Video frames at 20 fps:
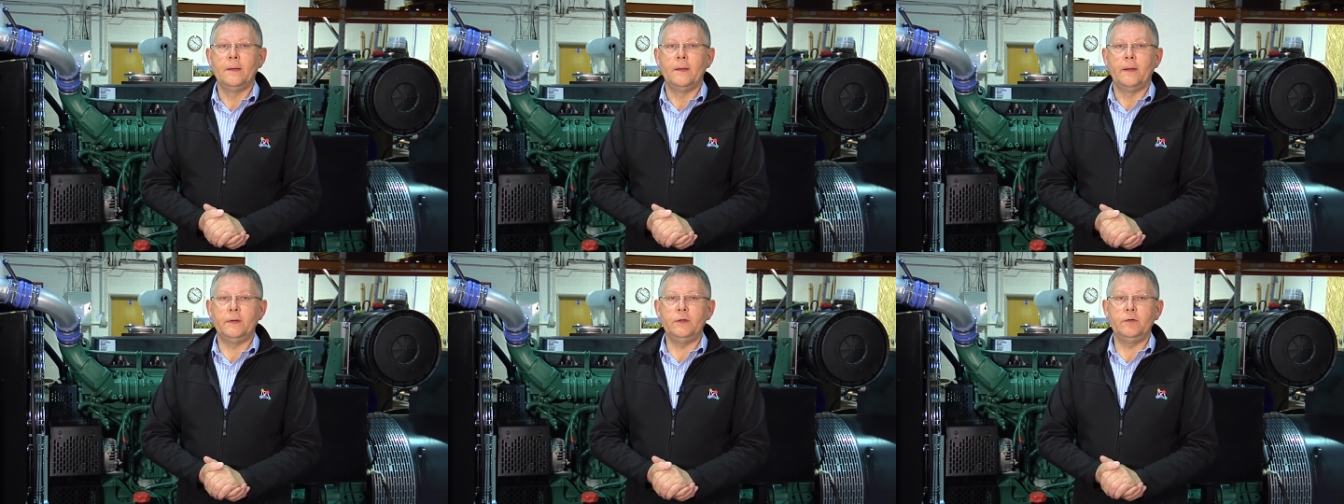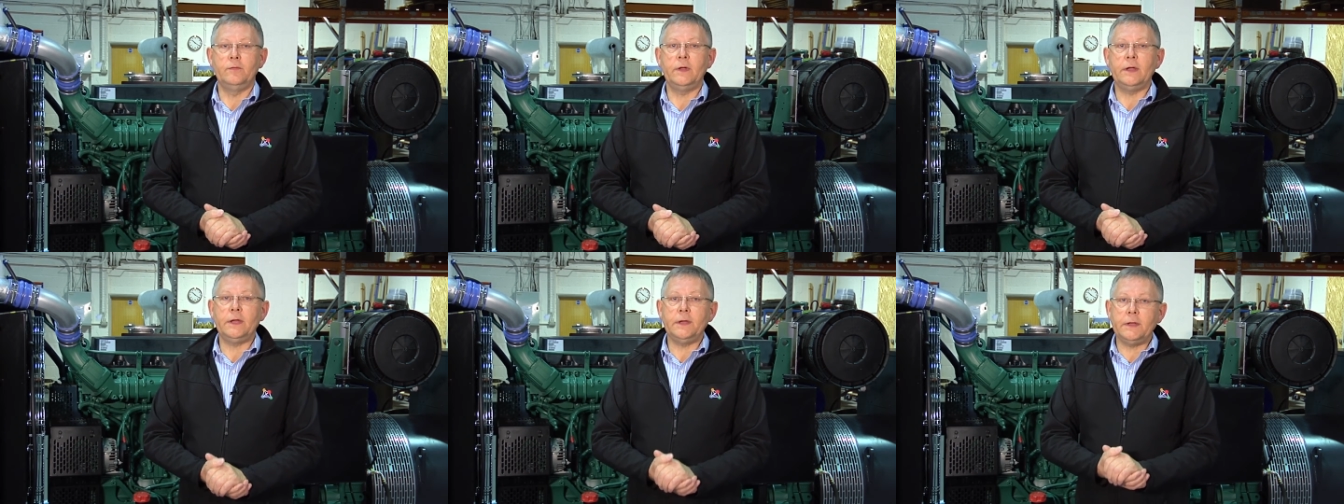And
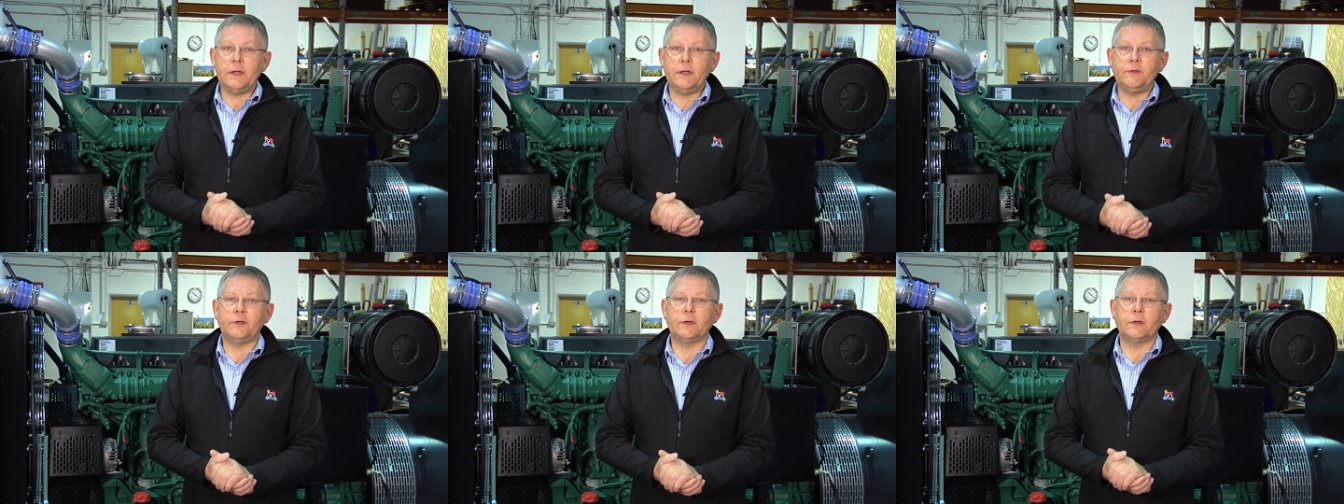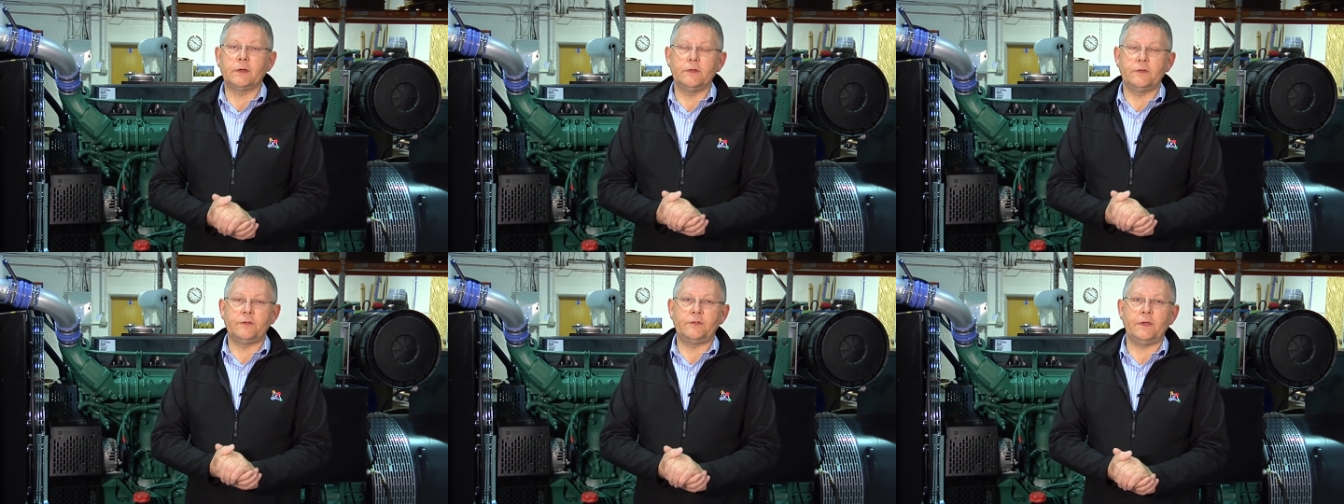you really need to
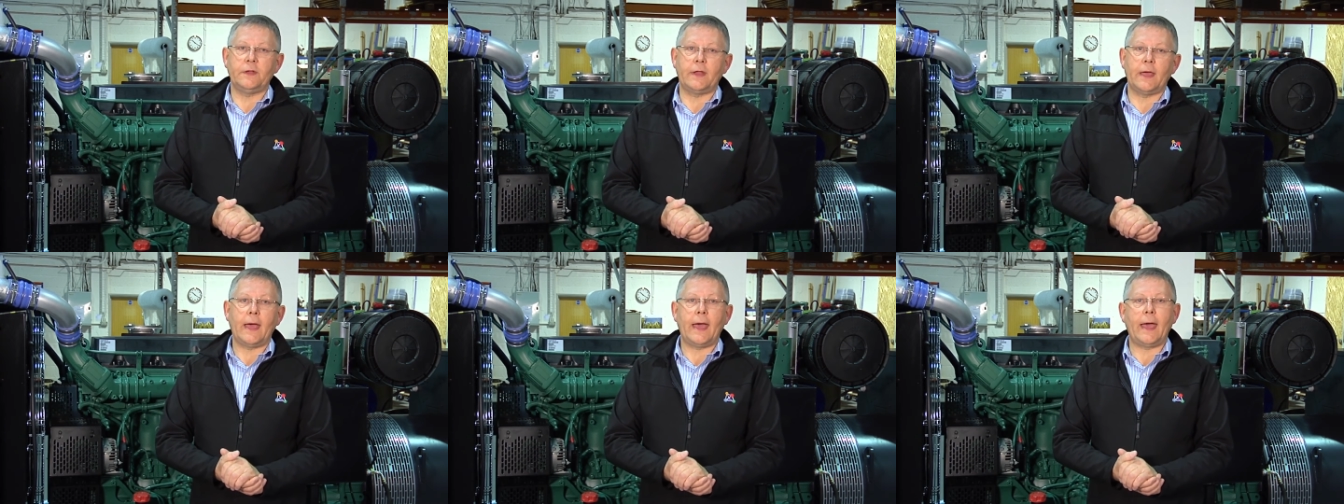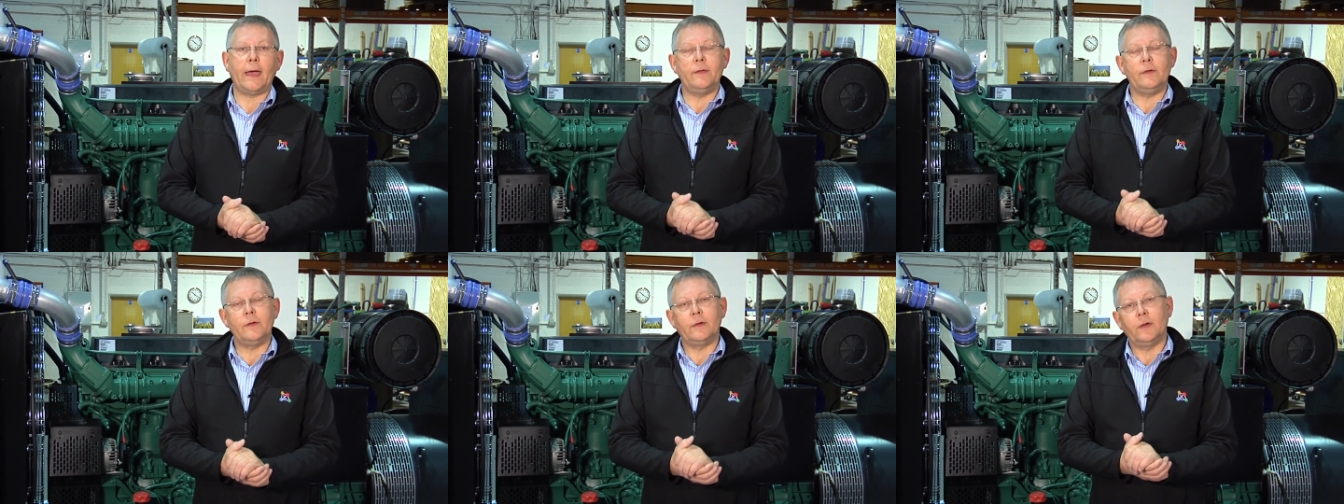consider
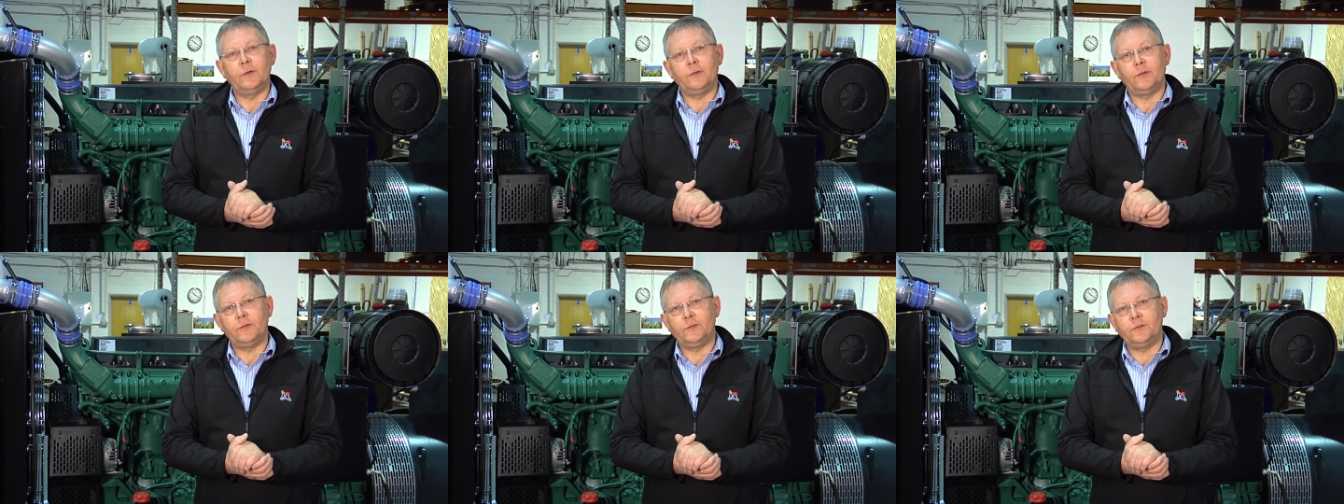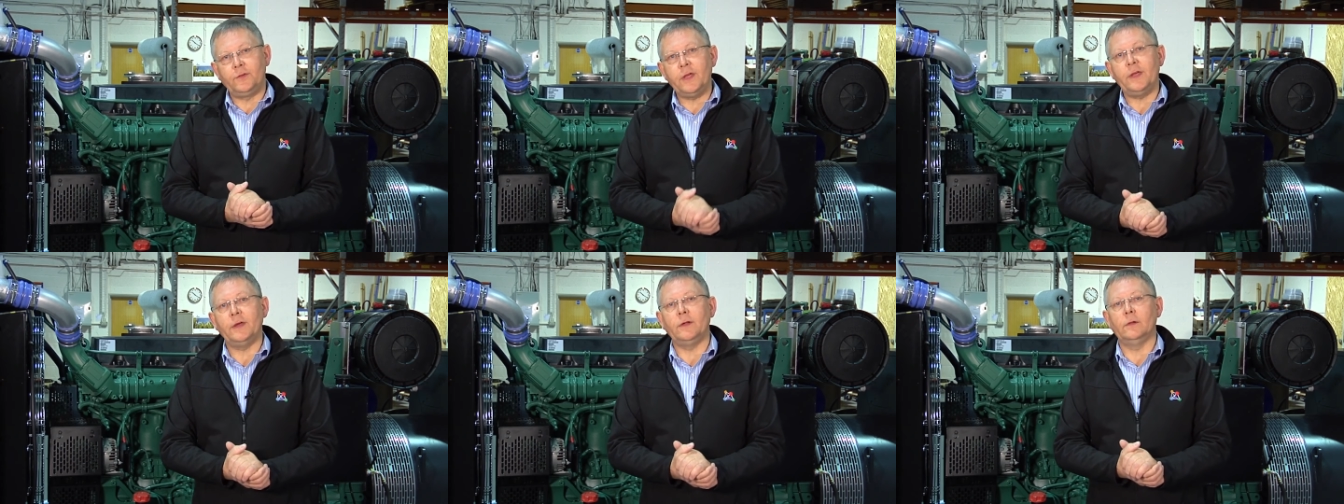how you're going to
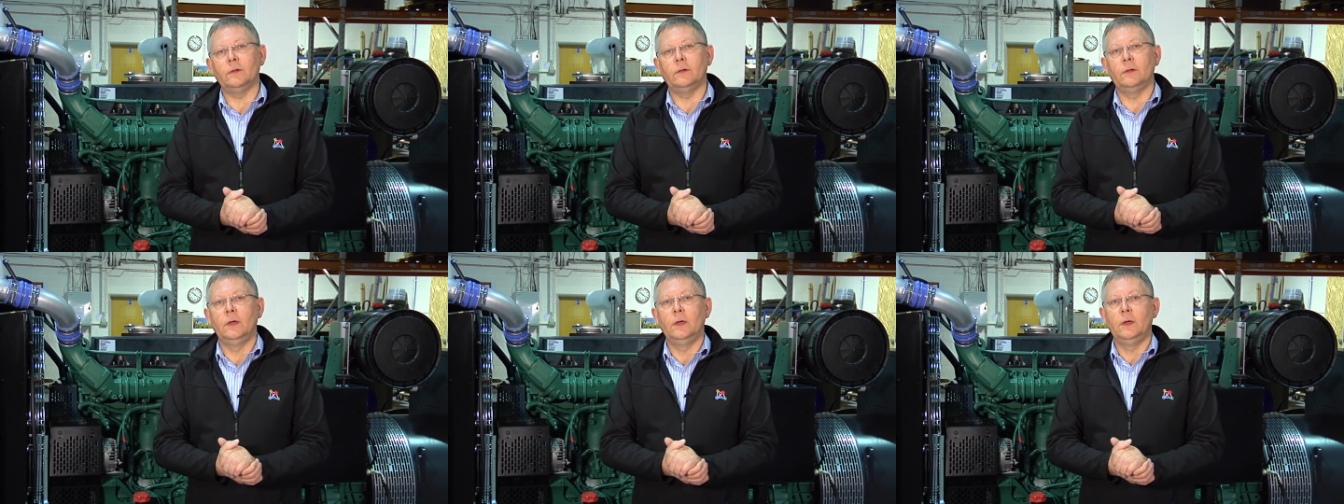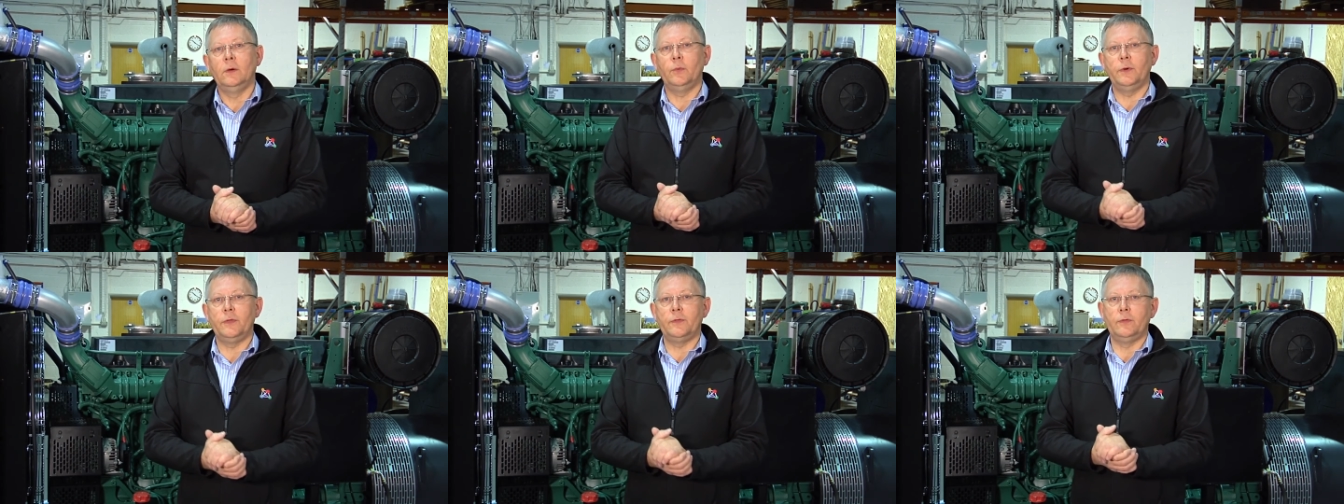deal
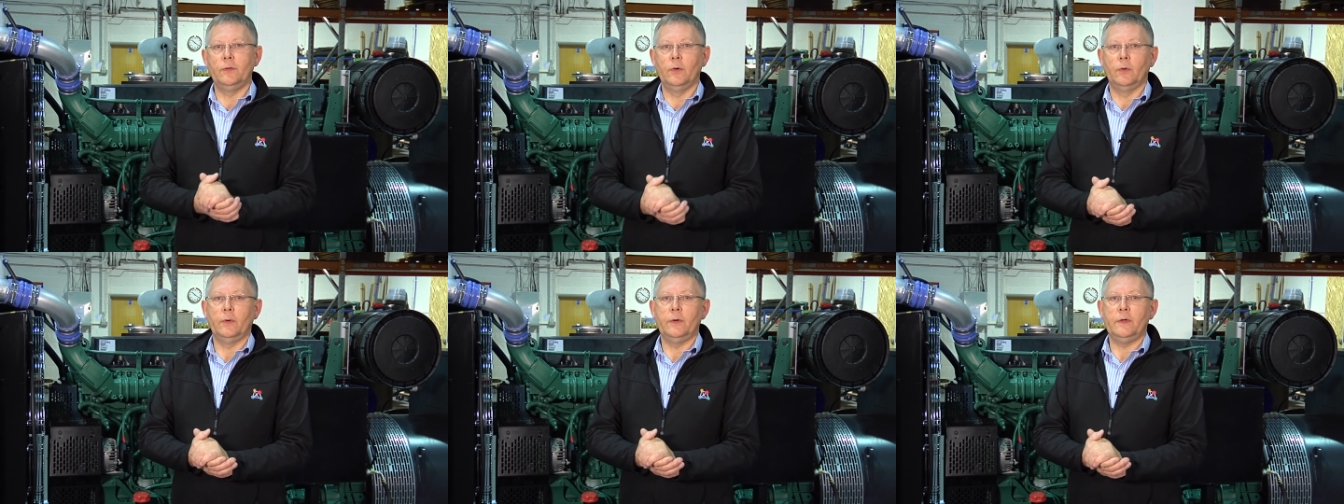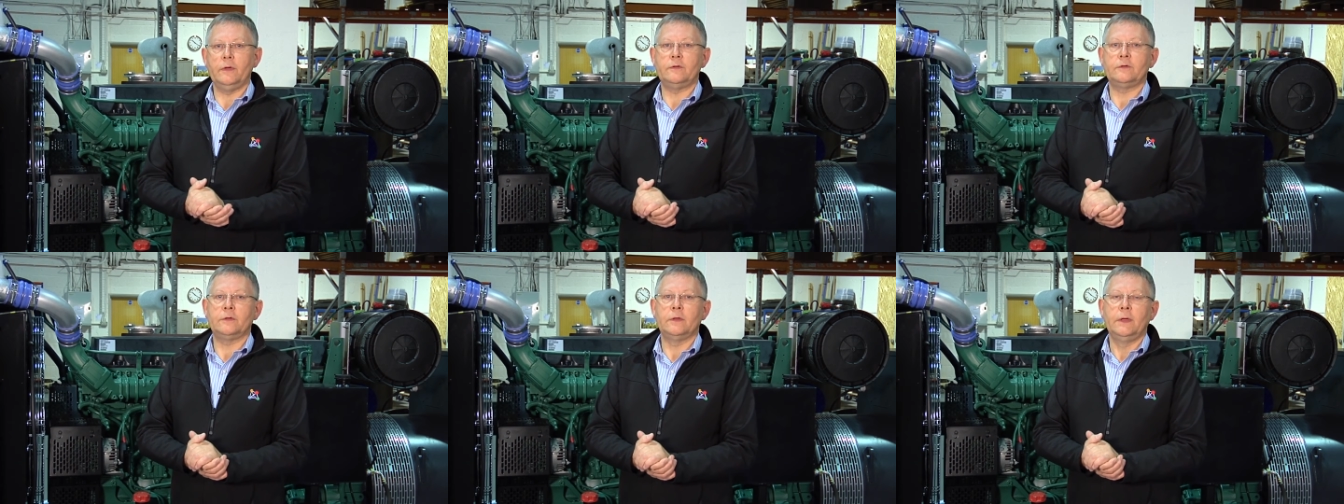with
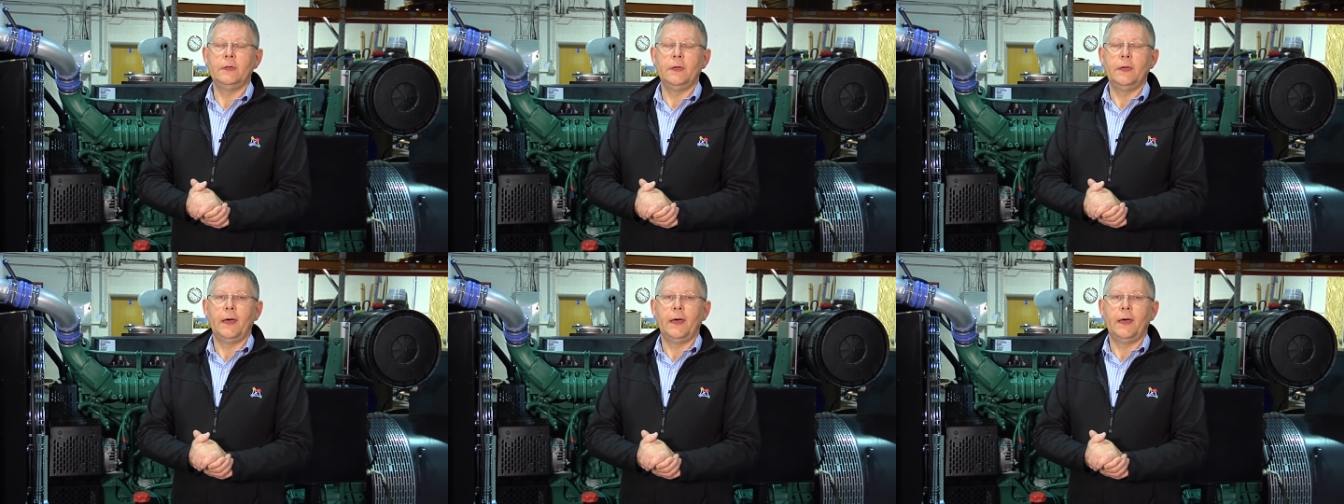noise.